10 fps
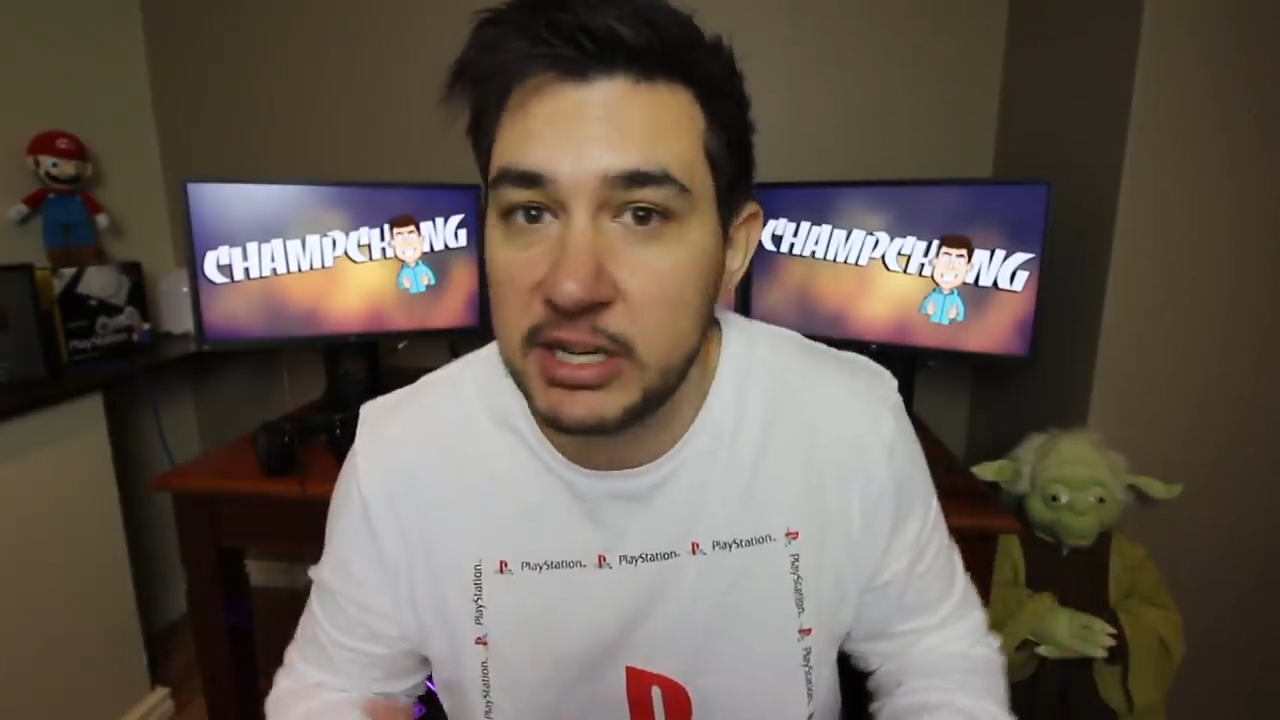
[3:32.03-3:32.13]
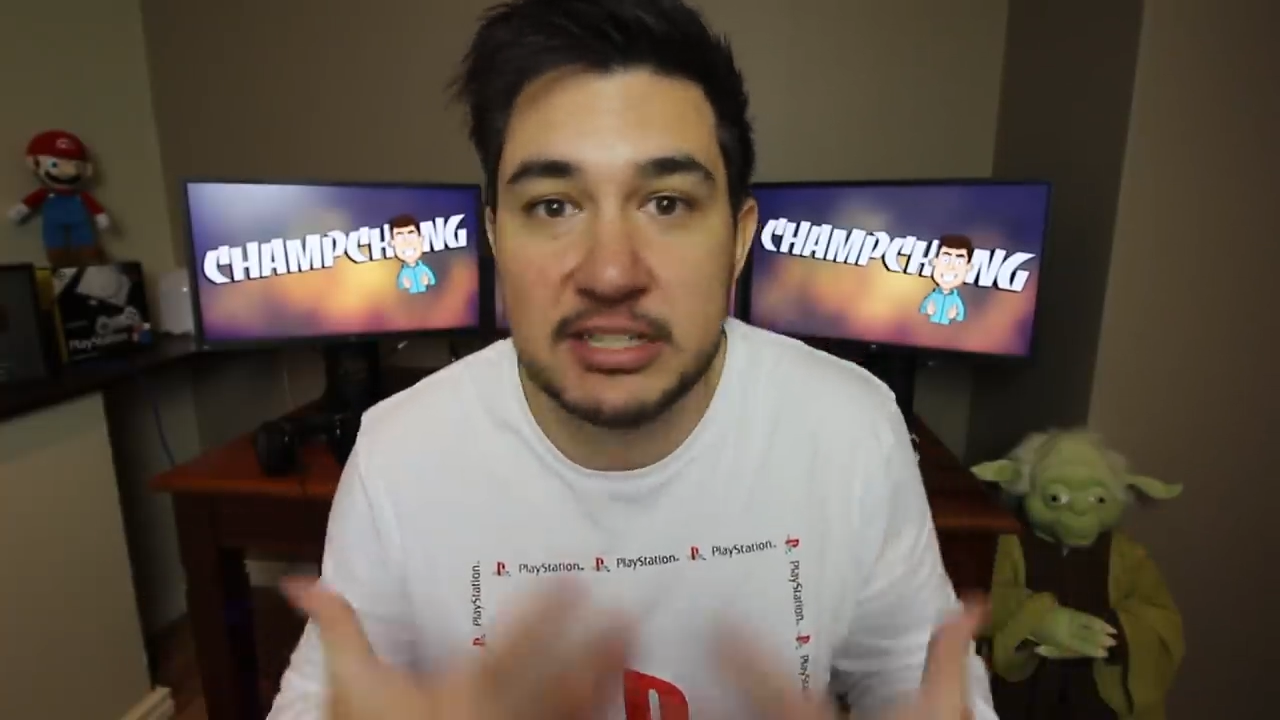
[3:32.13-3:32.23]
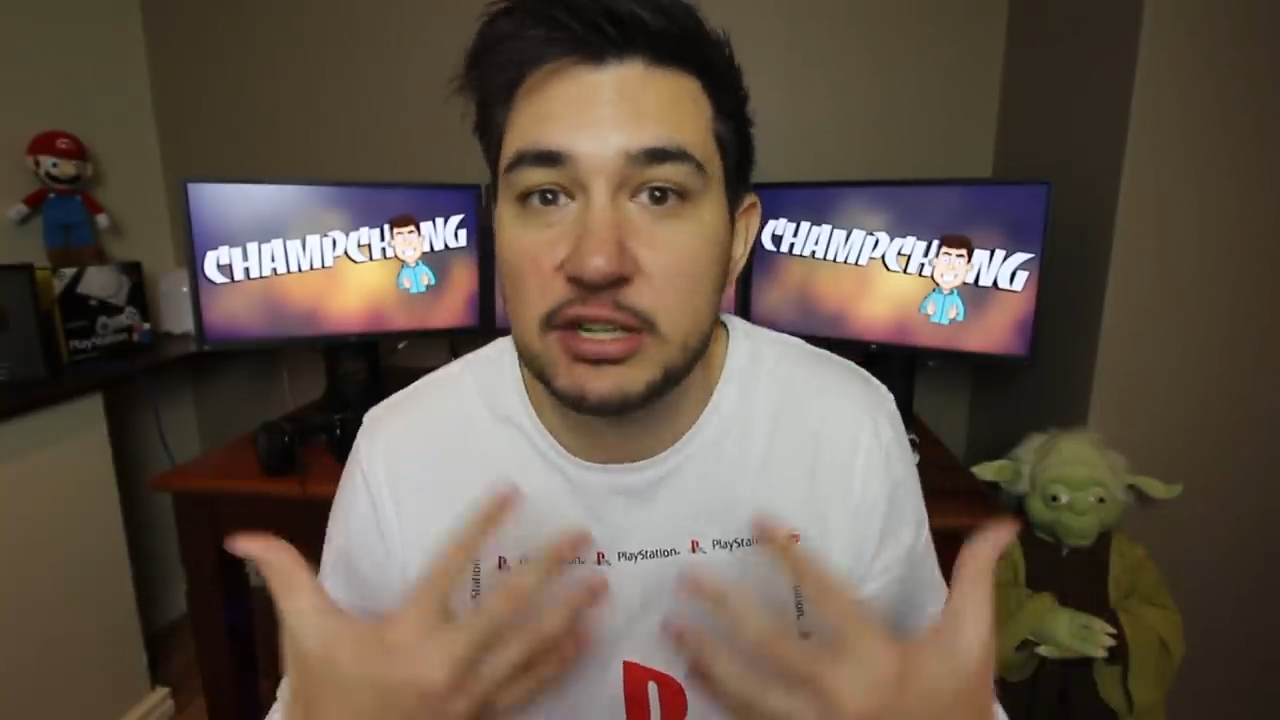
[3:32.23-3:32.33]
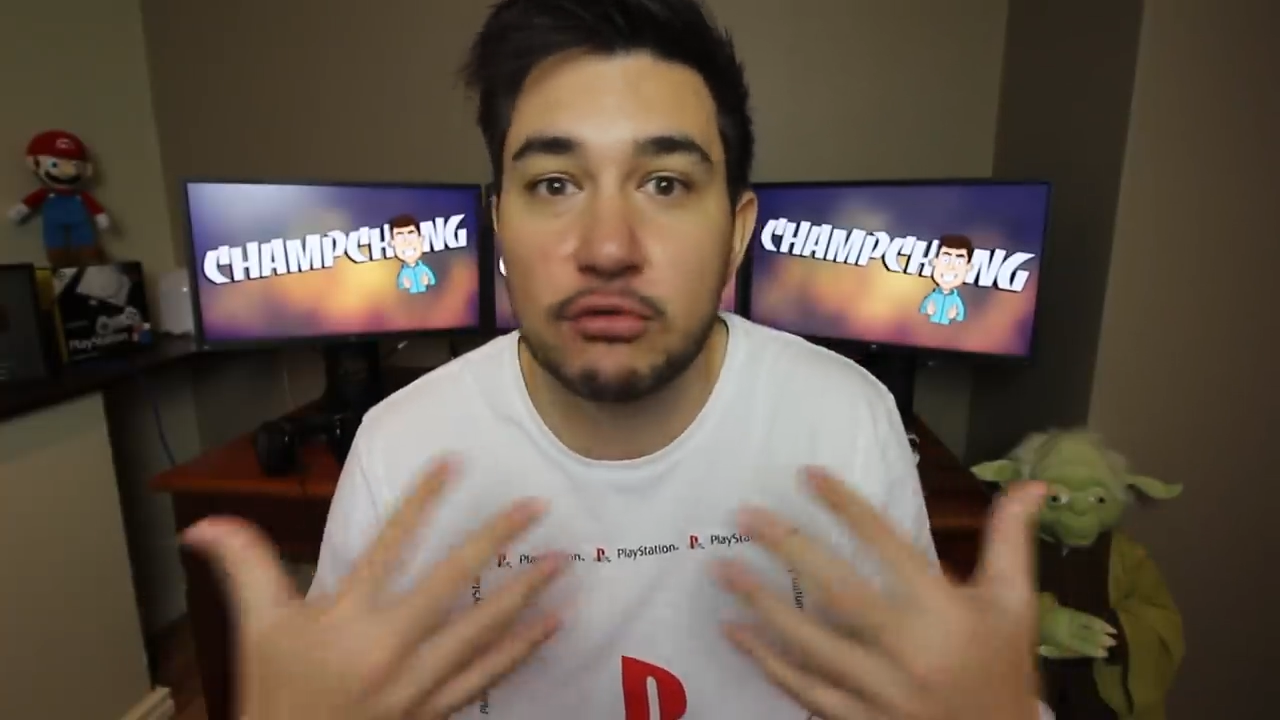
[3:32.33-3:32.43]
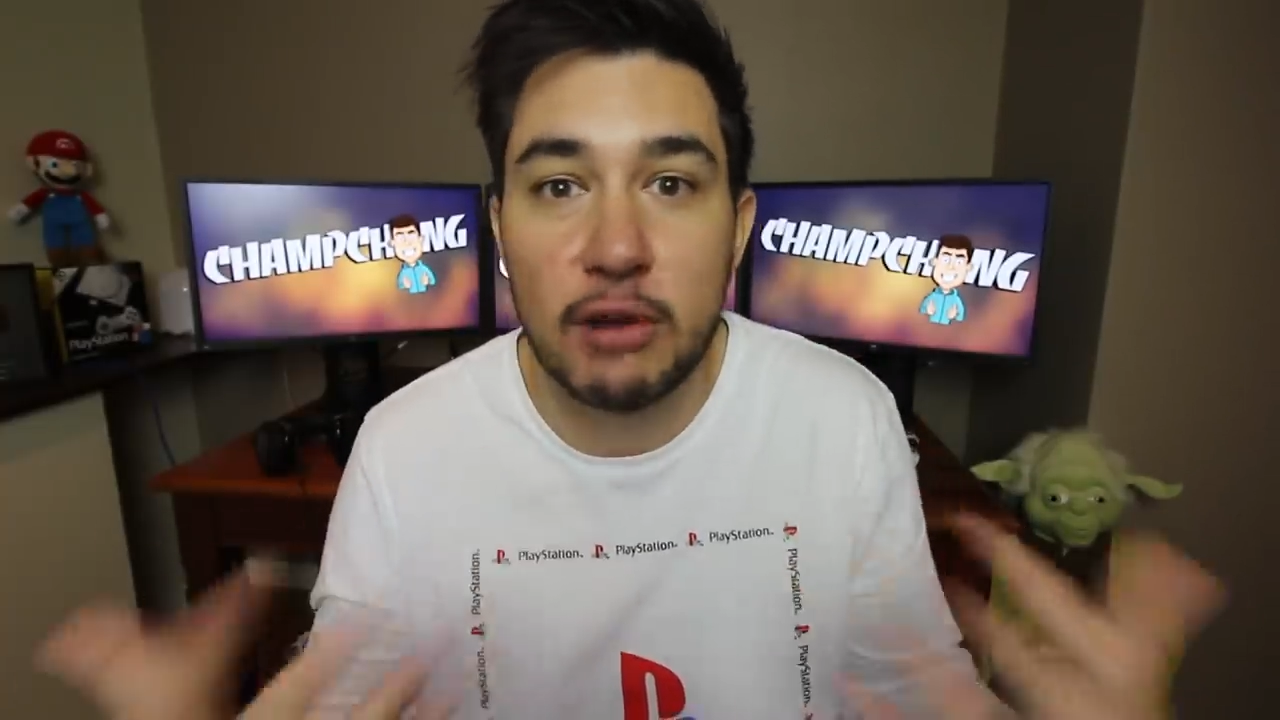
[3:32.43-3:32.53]

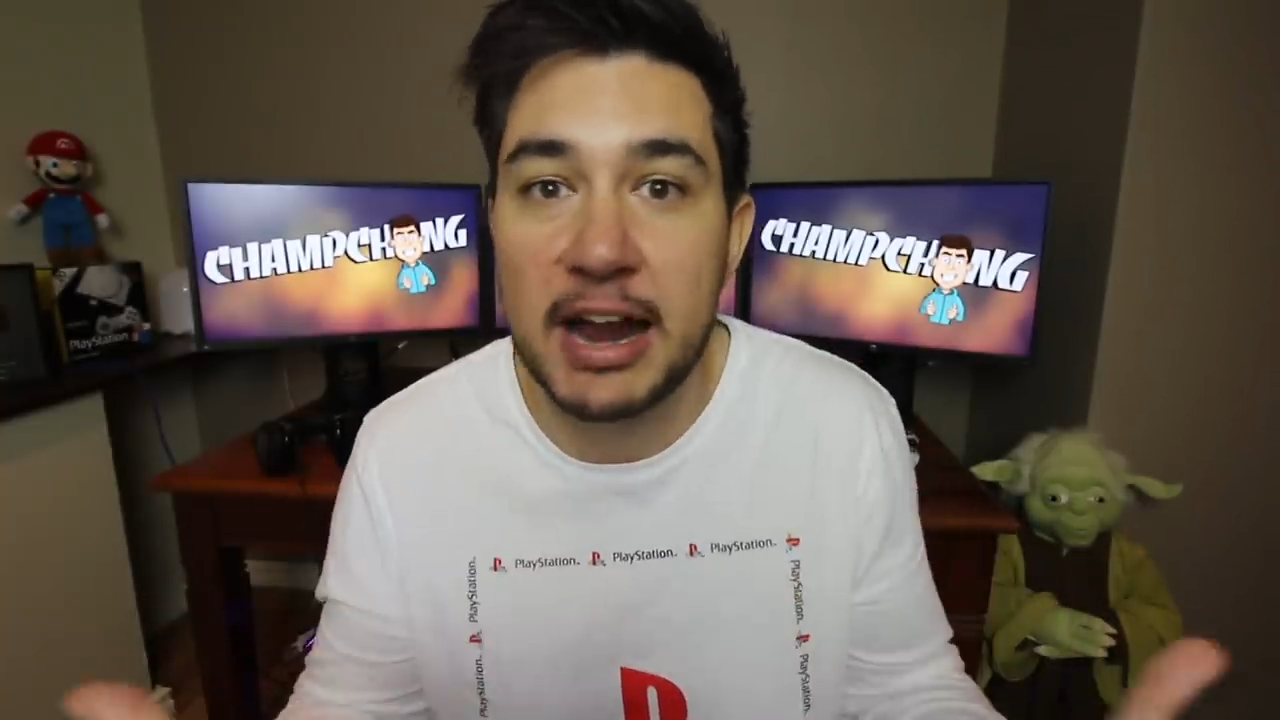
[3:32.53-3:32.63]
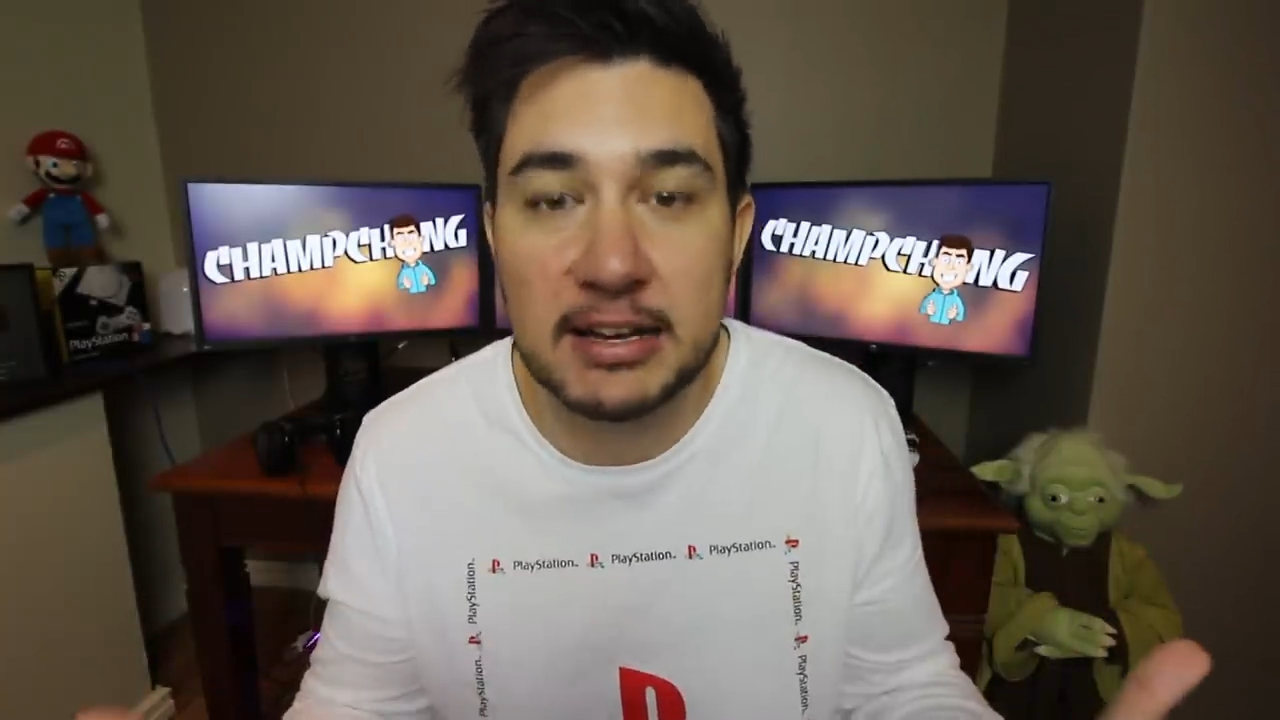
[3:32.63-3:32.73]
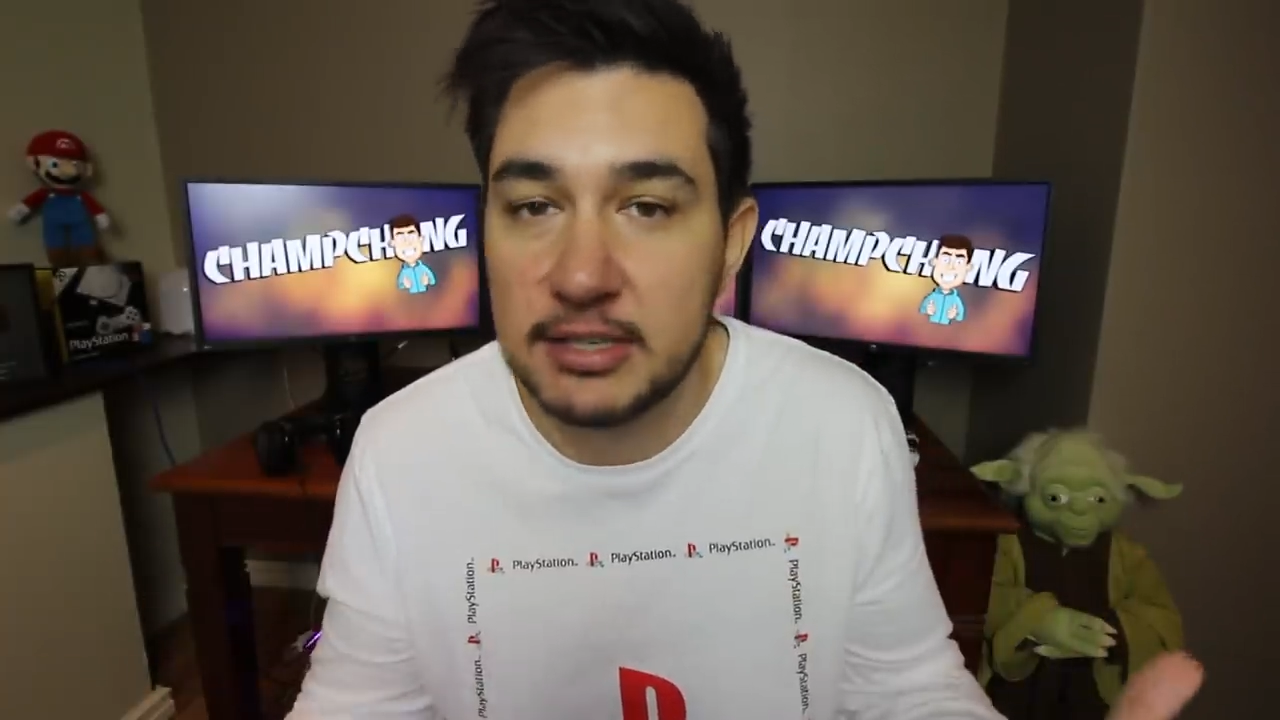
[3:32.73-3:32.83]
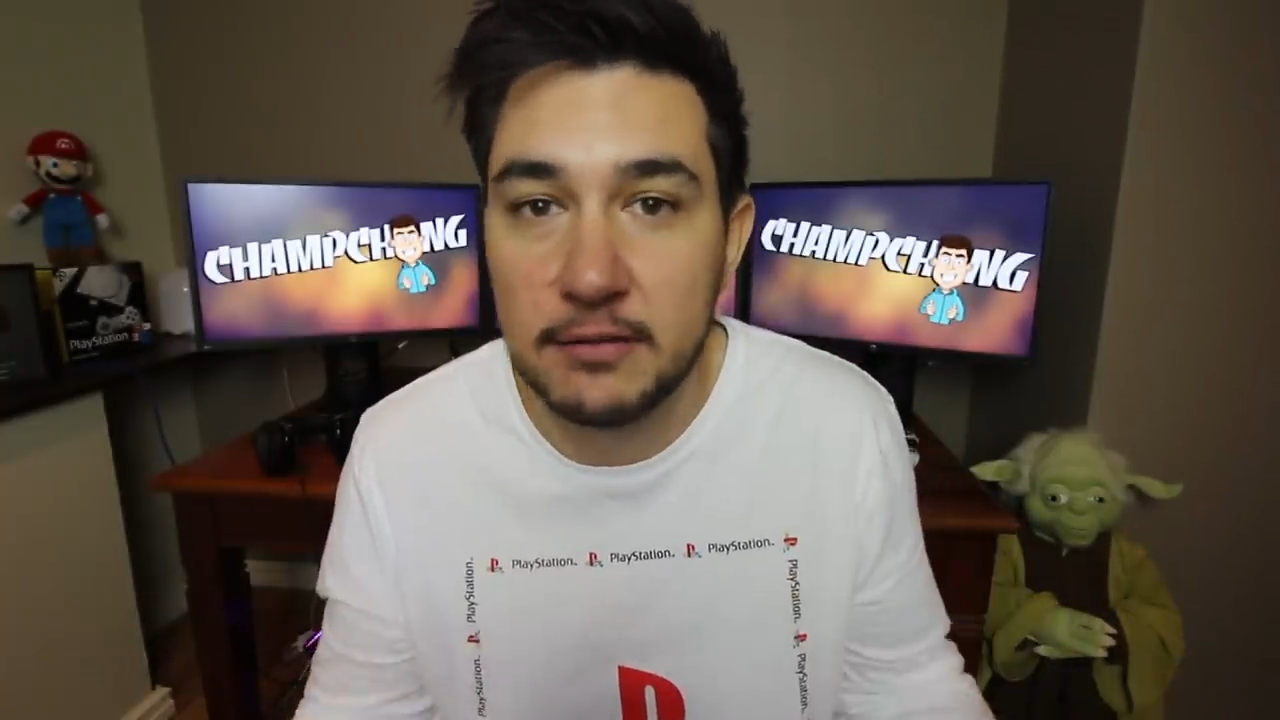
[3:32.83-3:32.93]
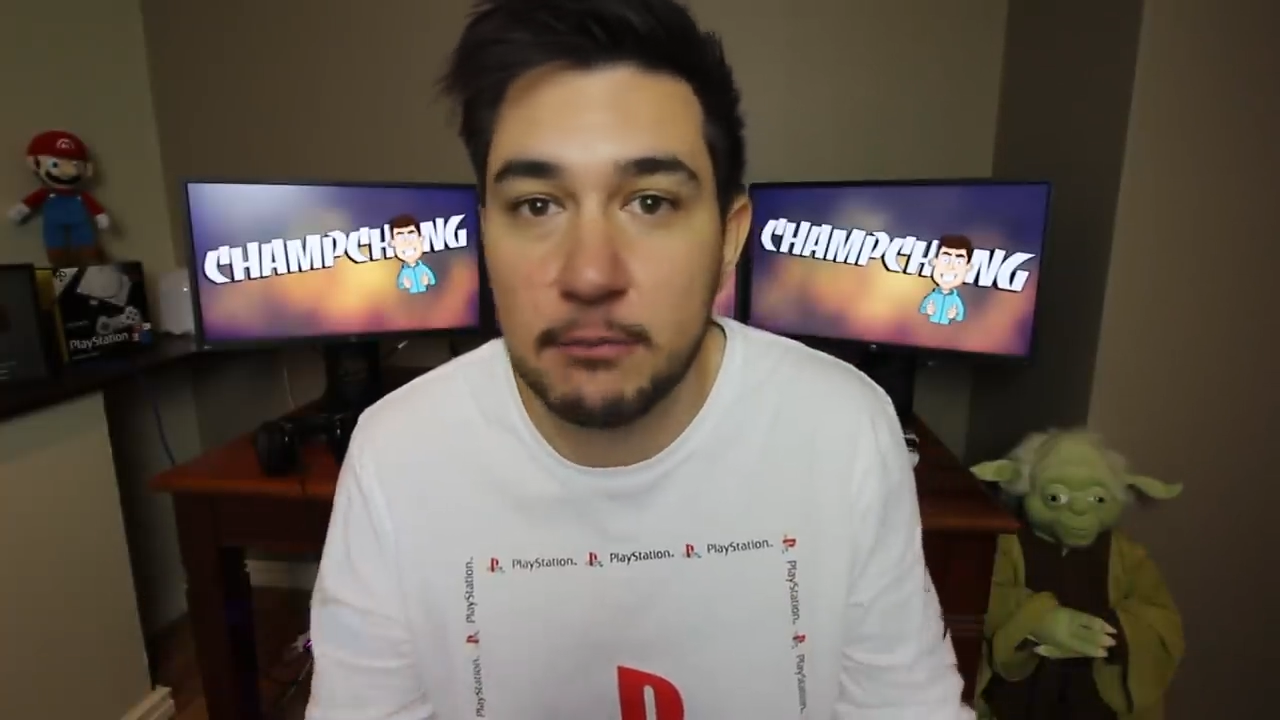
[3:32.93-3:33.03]
interactive